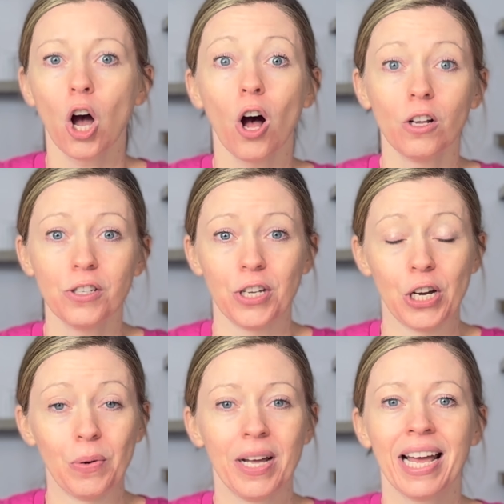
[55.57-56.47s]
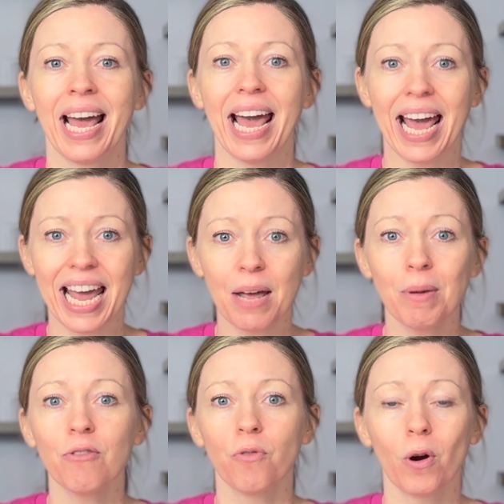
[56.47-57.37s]
Also, aim
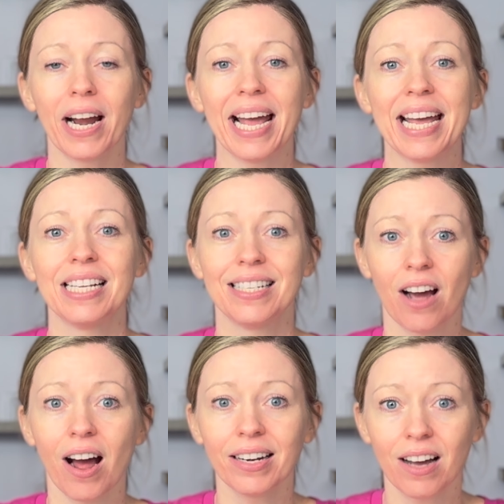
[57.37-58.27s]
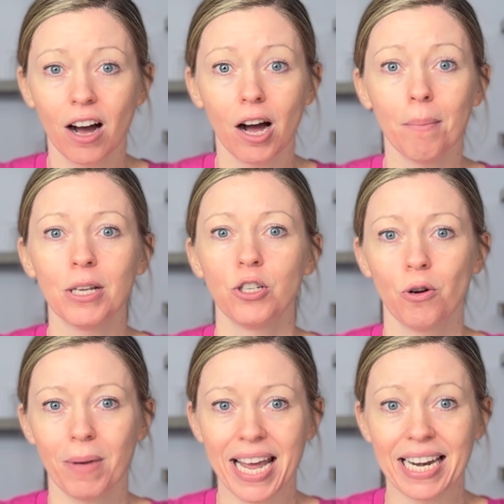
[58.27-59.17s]
for a .com
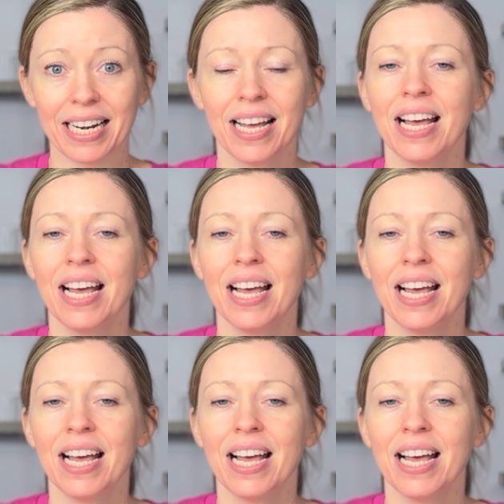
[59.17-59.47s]
domain.